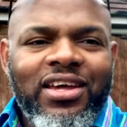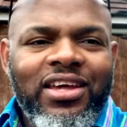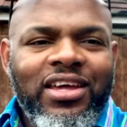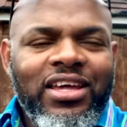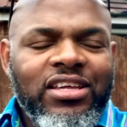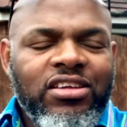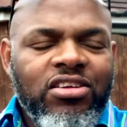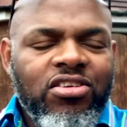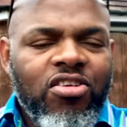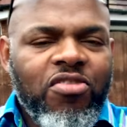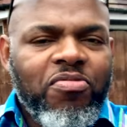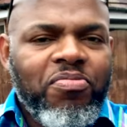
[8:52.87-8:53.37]

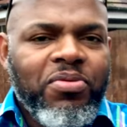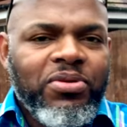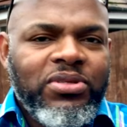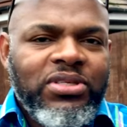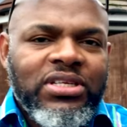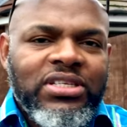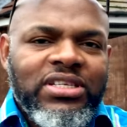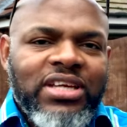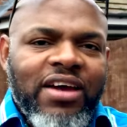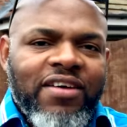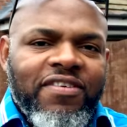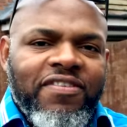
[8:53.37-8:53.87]
instead of
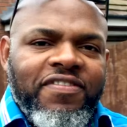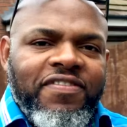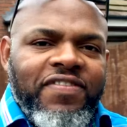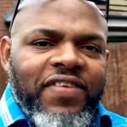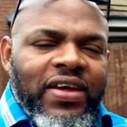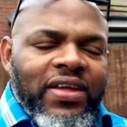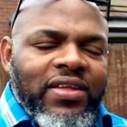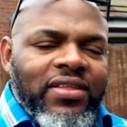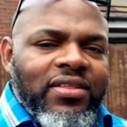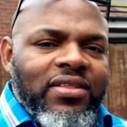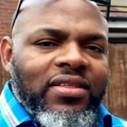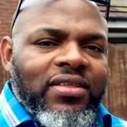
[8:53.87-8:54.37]
putting their
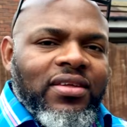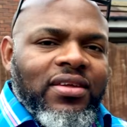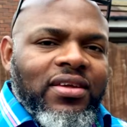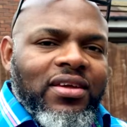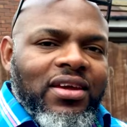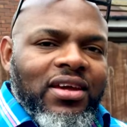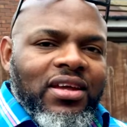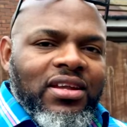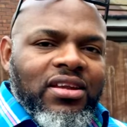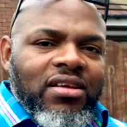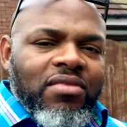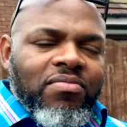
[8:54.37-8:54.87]
faith
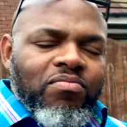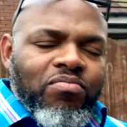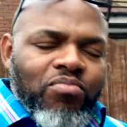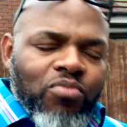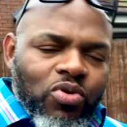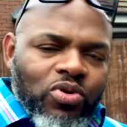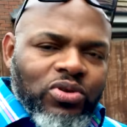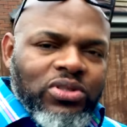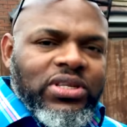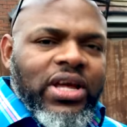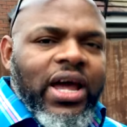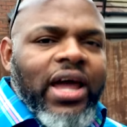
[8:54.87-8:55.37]
in the
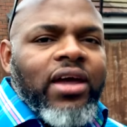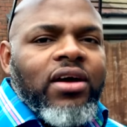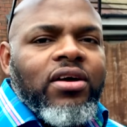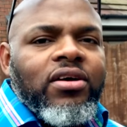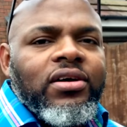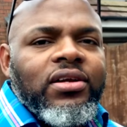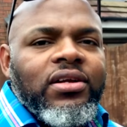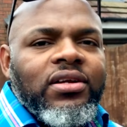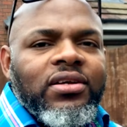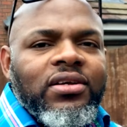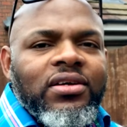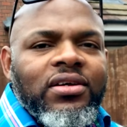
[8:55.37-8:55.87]
Most High God.
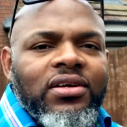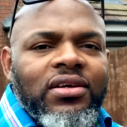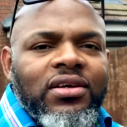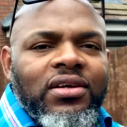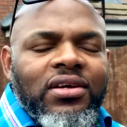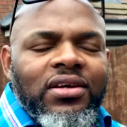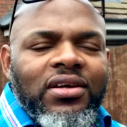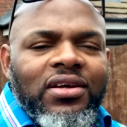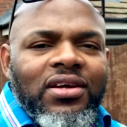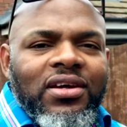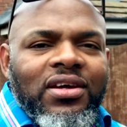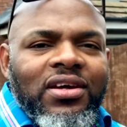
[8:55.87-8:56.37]

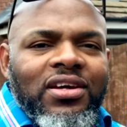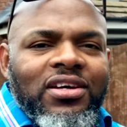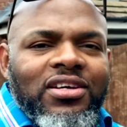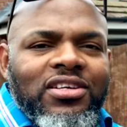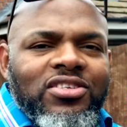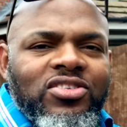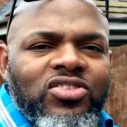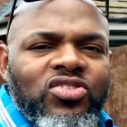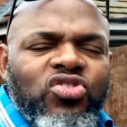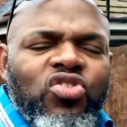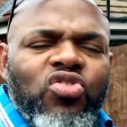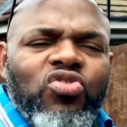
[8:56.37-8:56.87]

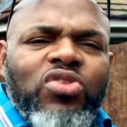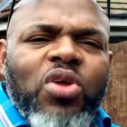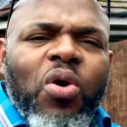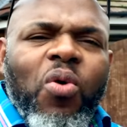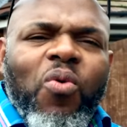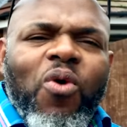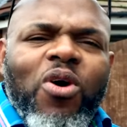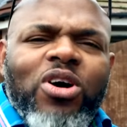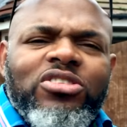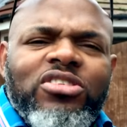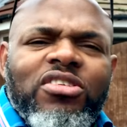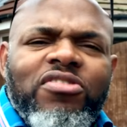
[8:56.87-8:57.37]
So the
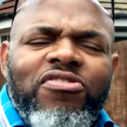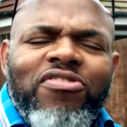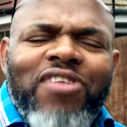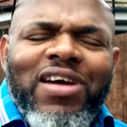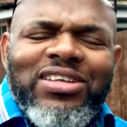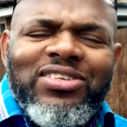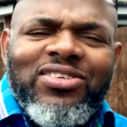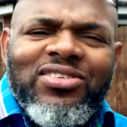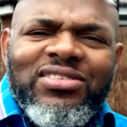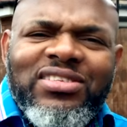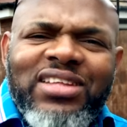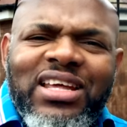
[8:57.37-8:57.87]
works of
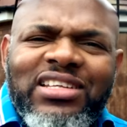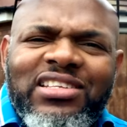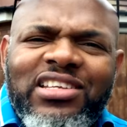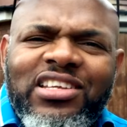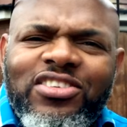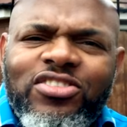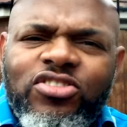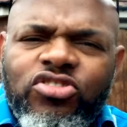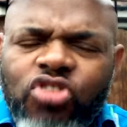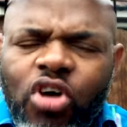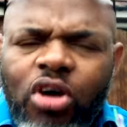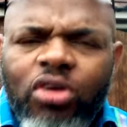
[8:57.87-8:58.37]
righteousness
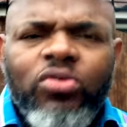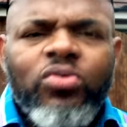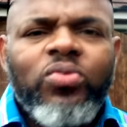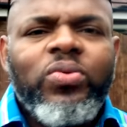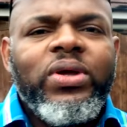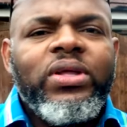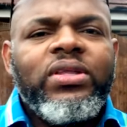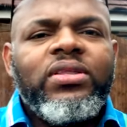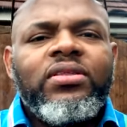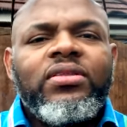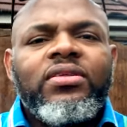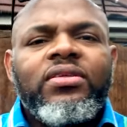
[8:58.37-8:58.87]
is done
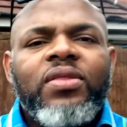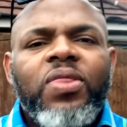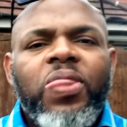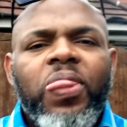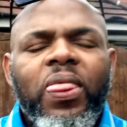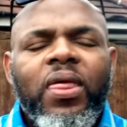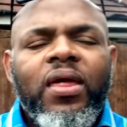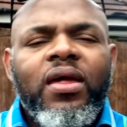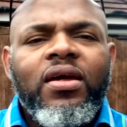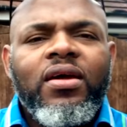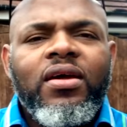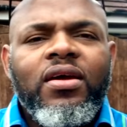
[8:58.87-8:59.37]
with.
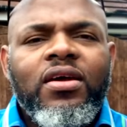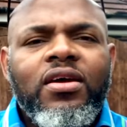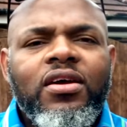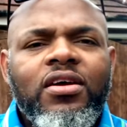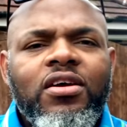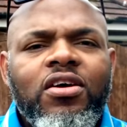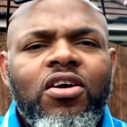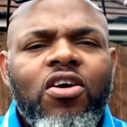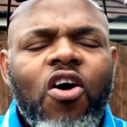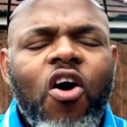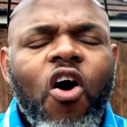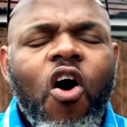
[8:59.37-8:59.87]

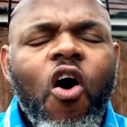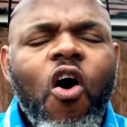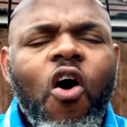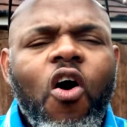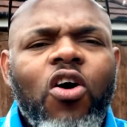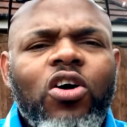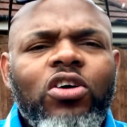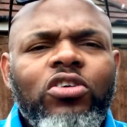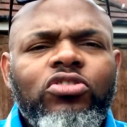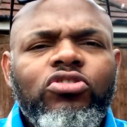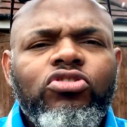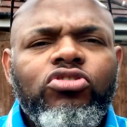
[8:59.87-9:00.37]

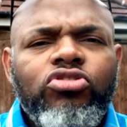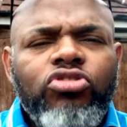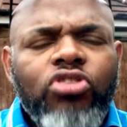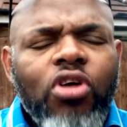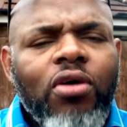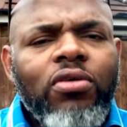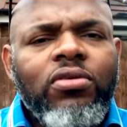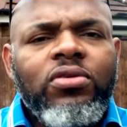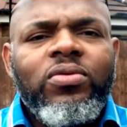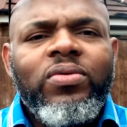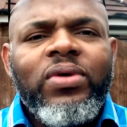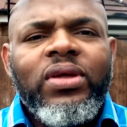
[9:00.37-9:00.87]
All
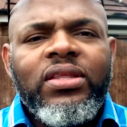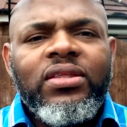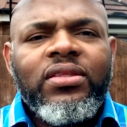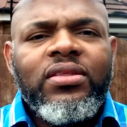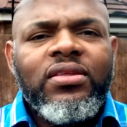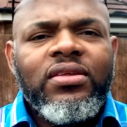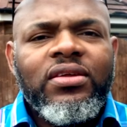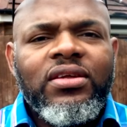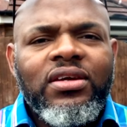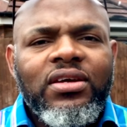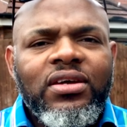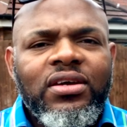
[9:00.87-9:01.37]
done with.
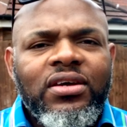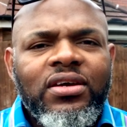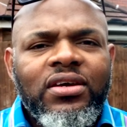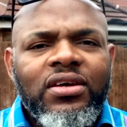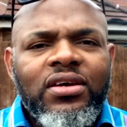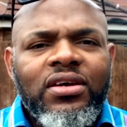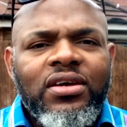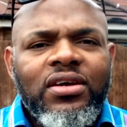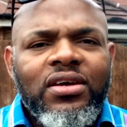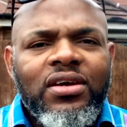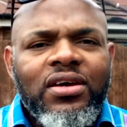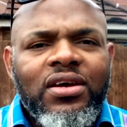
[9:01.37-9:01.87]

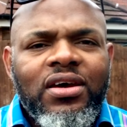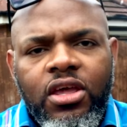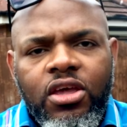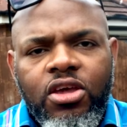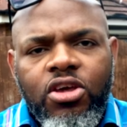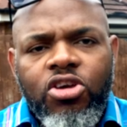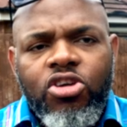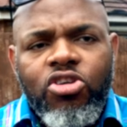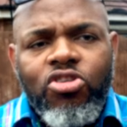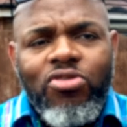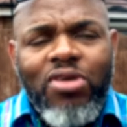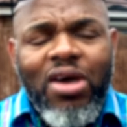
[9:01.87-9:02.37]

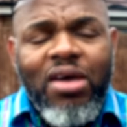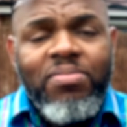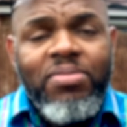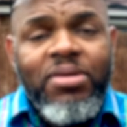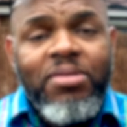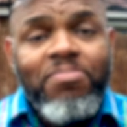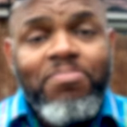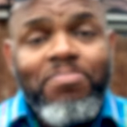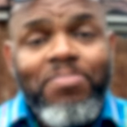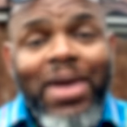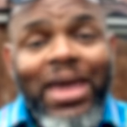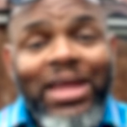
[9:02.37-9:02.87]
You have
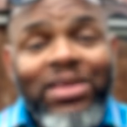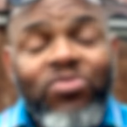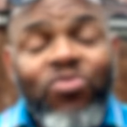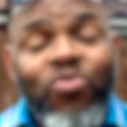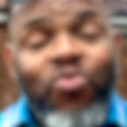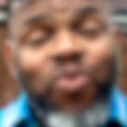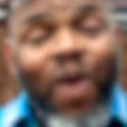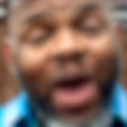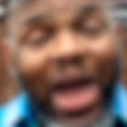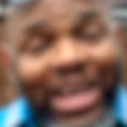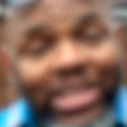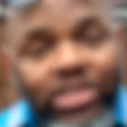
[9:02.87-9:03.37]
been made
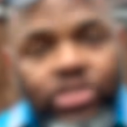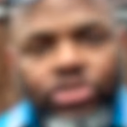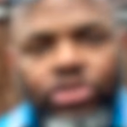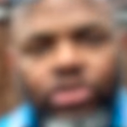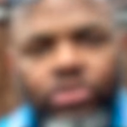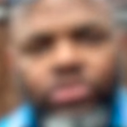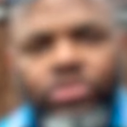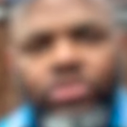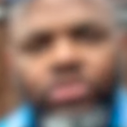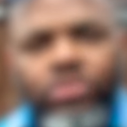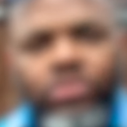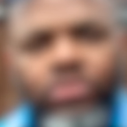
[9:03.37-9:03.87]

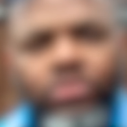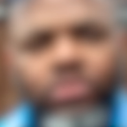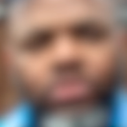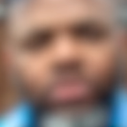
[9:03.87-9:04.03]
righteous